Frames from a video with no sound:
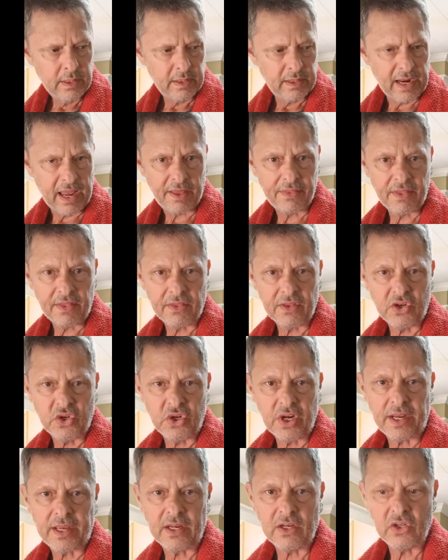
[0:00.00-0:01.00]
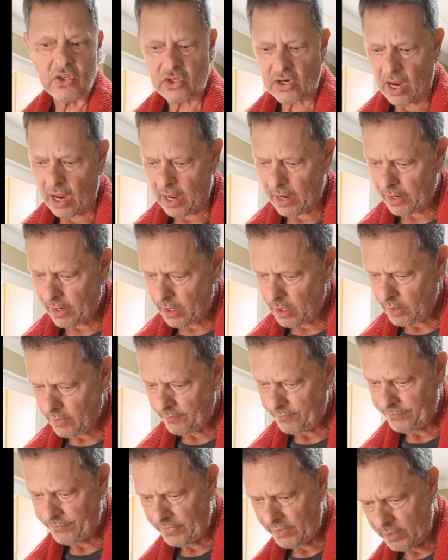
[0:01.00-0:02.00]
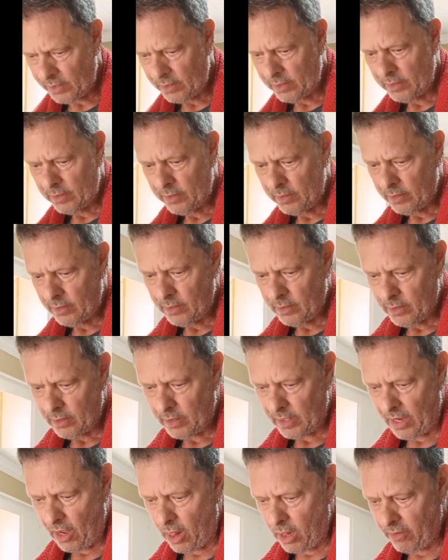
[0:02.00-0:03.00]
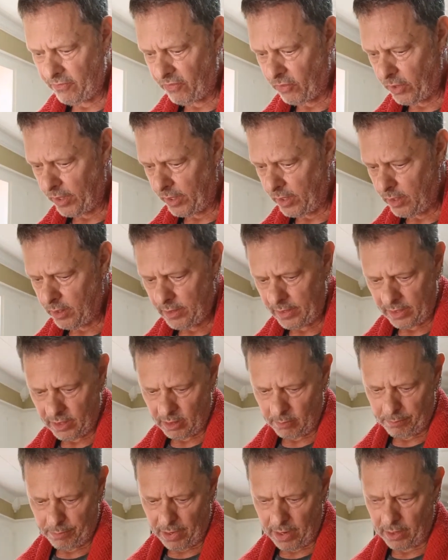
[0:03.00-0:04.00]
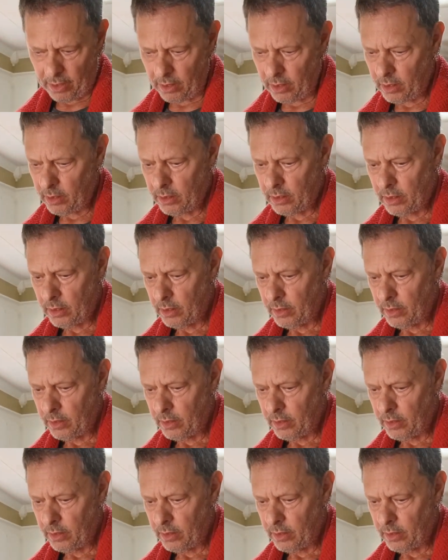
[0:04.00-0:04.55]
Now that the chicken stock, the olive oil, and the butter